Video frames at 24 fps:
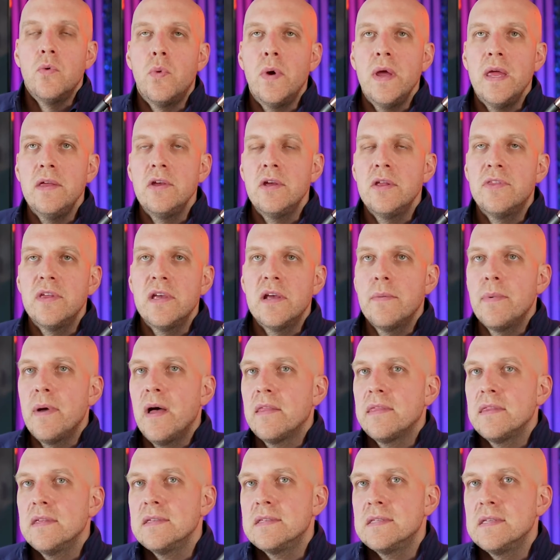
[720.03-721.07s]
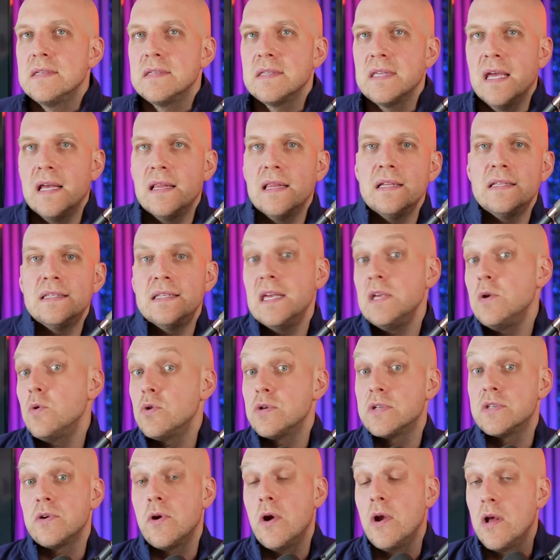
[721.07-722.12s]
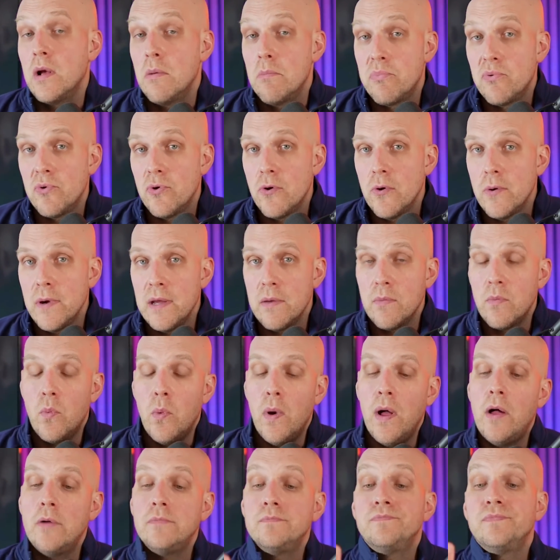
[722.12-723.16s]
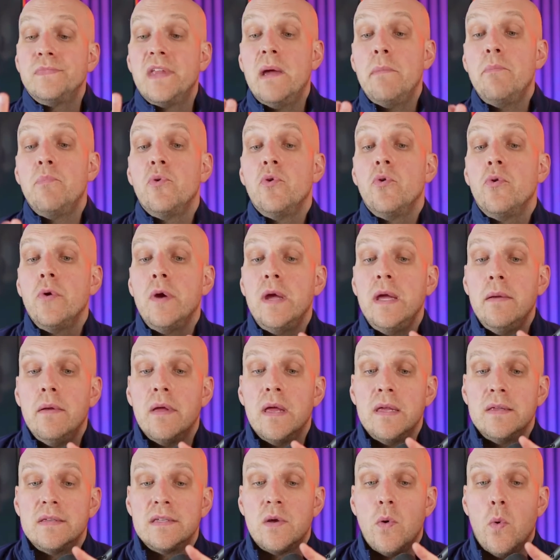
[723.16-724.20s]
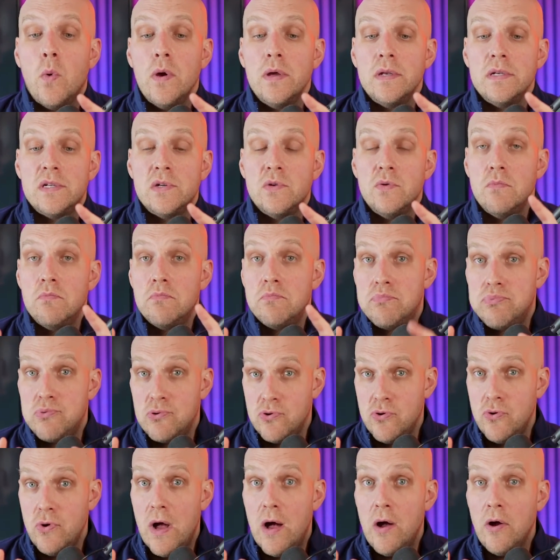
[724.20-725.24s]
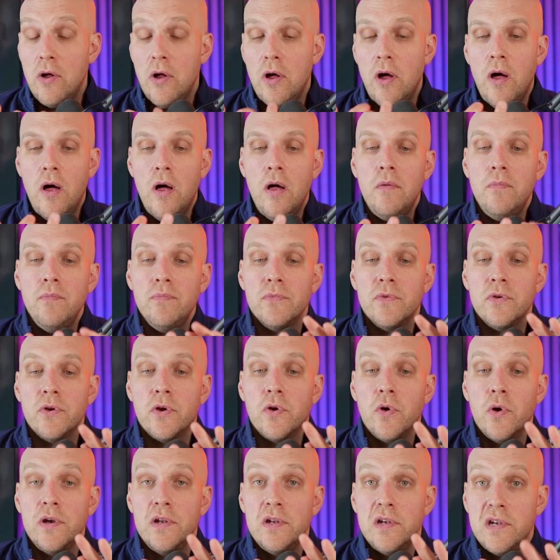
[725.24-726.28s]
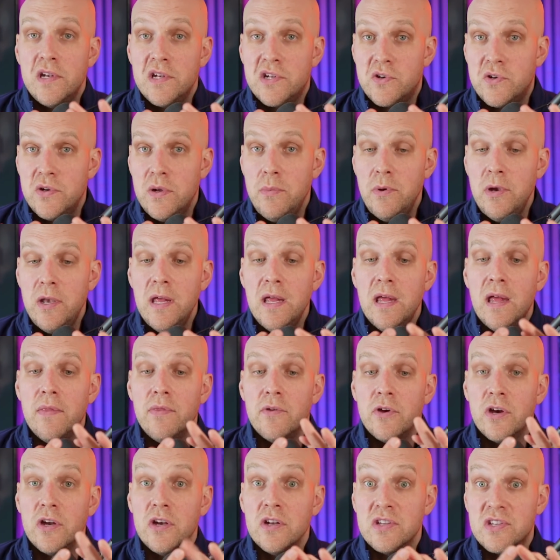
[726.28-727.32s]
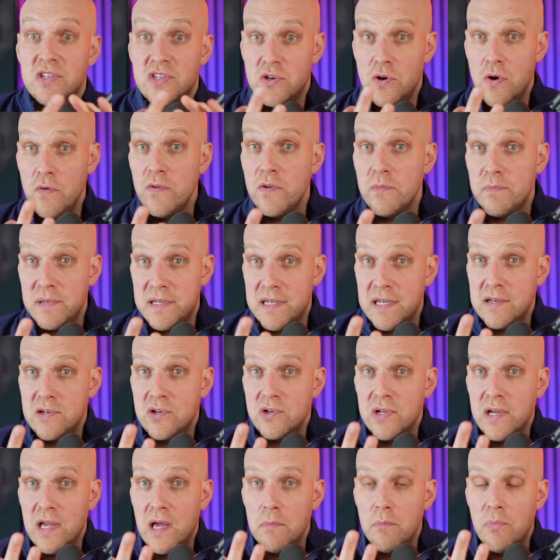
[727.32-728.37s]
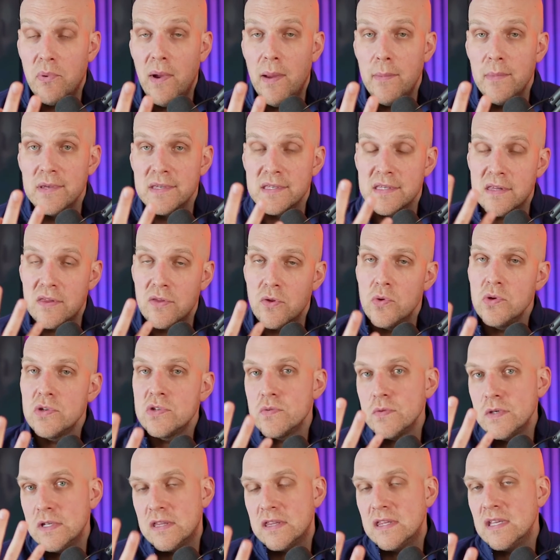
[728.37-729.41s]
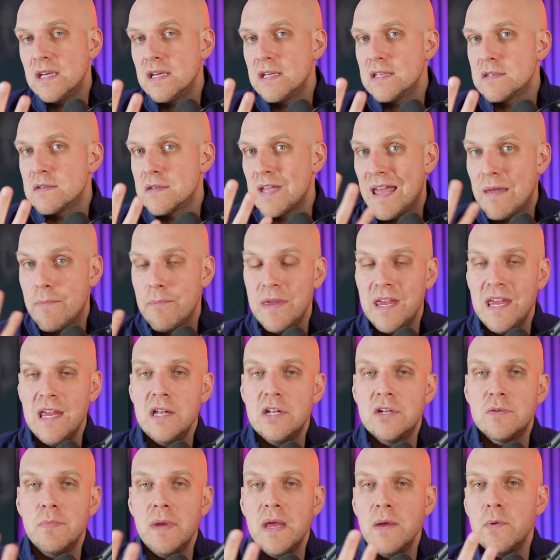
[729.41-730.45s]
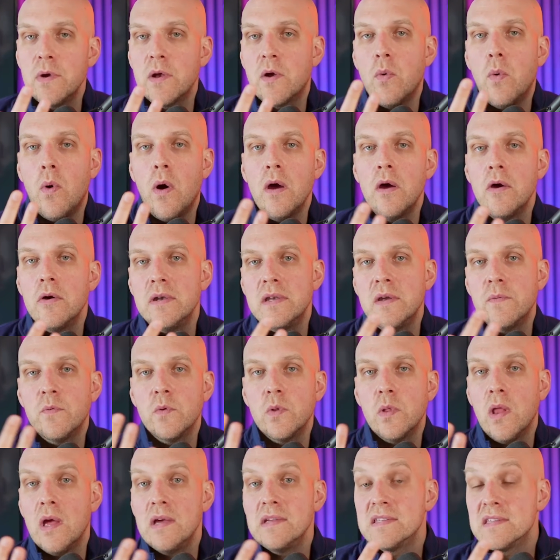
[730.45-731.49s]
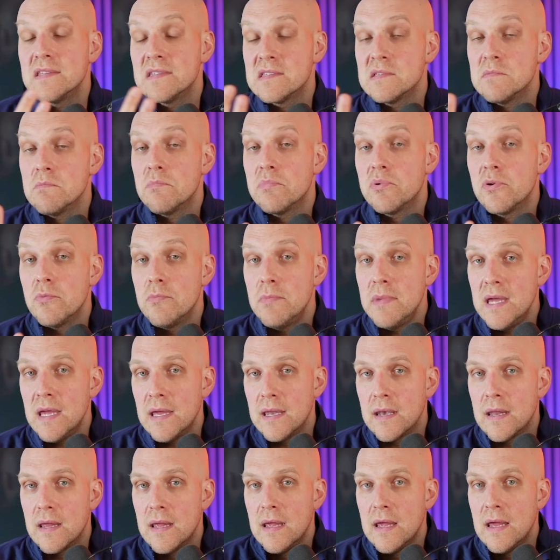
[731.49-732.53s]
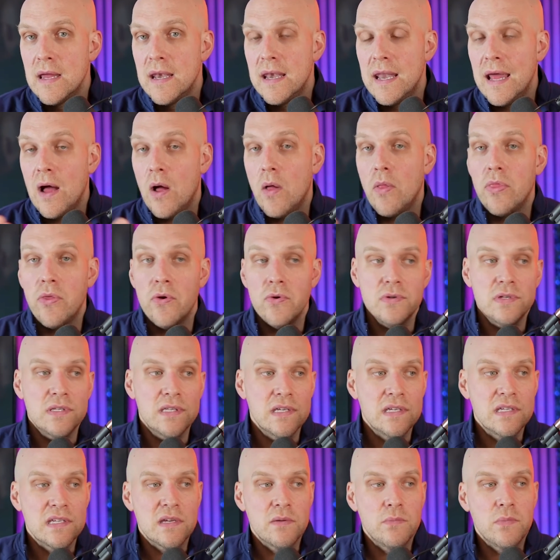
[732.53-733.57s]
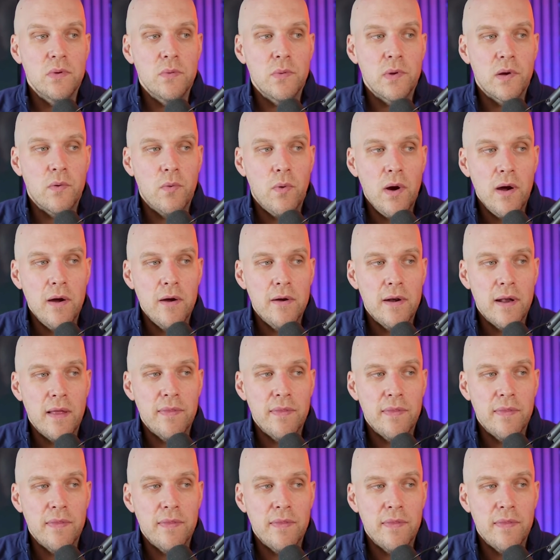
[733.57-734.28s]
you can think about this is like, let's say you were starting a brewery. Well, that brewery is going to brew alcohol, they're going to distribute it, and they're going to serve it potentially on premise. Those three things each may require a different license and permit. Now, those things can be required on the